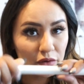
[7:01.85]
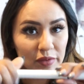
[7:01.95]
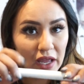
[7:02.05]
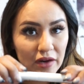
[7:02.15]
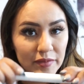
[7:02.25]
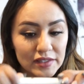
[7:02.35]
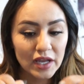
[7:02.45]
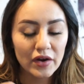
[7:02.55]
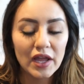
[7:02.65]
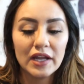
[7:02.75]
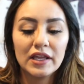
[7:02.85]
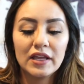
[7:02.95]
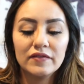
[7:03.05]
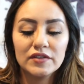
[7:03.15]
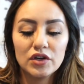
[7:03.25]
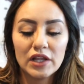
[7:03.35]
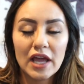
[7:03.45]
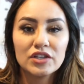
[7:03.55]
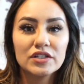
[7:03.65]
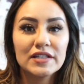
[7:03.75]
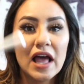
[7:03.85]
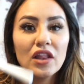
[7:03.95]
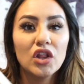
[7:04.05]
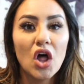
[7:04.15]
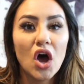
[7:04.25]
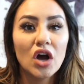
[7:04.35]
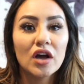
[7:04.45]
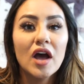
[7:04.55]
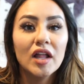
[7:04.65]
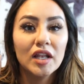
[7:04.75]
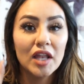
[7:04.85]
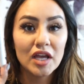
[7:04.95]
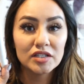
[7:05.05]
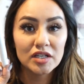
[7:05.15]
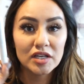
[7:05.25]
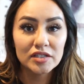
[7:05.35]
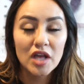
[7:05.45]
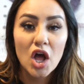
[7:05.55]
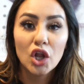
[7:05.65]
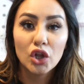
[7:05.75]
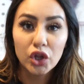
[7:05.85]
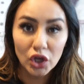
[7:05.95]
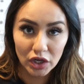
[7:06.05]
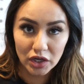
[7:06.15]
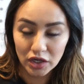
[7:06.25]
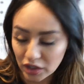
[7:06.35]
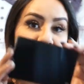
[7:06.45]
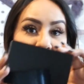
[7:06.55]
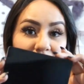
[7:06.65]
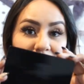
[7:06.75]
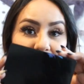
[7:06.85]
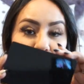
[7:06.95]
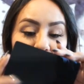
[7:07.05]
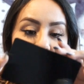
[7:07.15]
apply your mascara, and it gives your lashes that long, luscious look. The next thing we